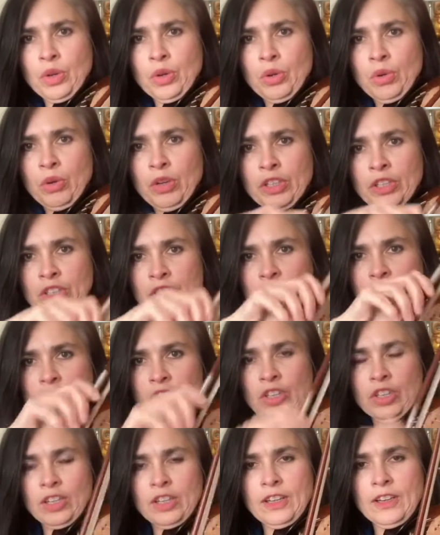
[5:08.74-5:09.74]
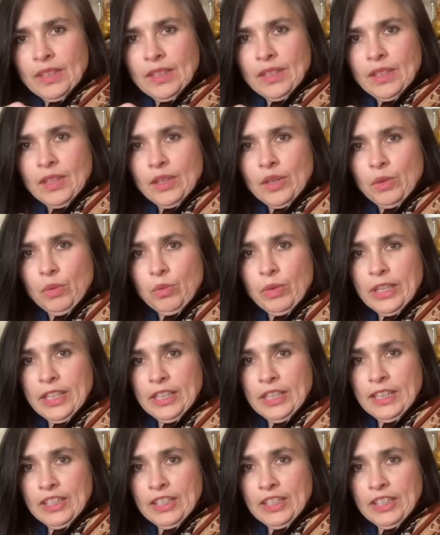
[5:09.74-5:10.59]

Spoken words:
Well done. We can